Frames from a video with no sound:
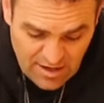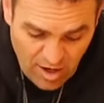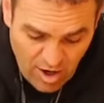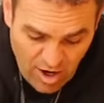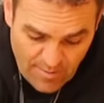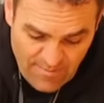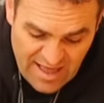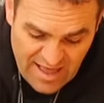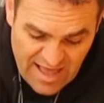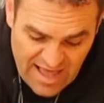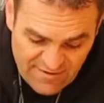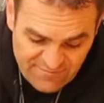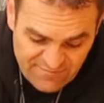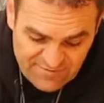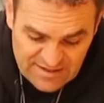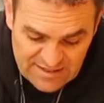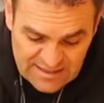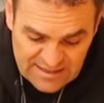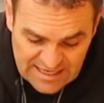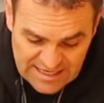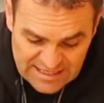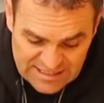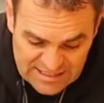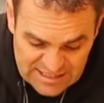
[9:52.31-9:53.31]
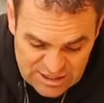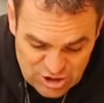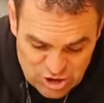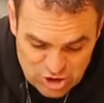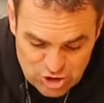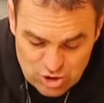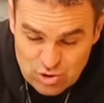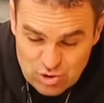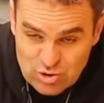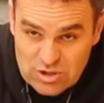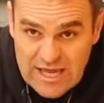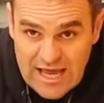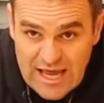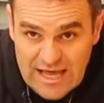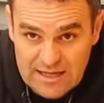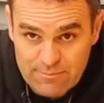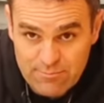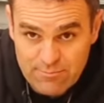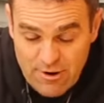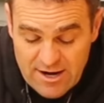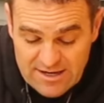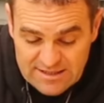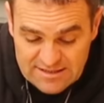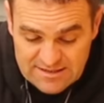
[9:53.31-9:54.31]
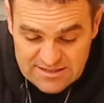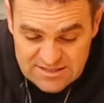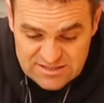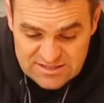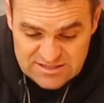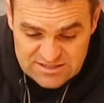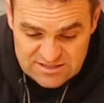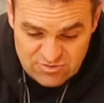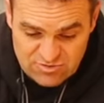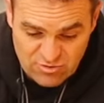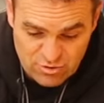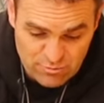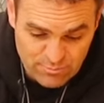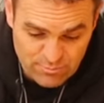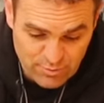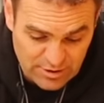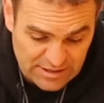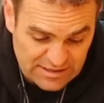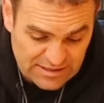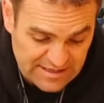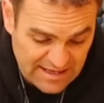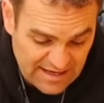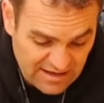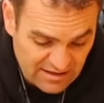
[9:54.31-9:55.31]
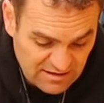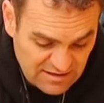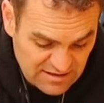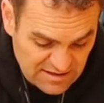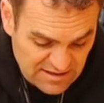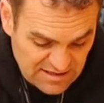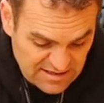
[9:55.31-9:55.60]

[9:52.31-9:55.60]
I'm having an issue calibrating this throttle body. Now,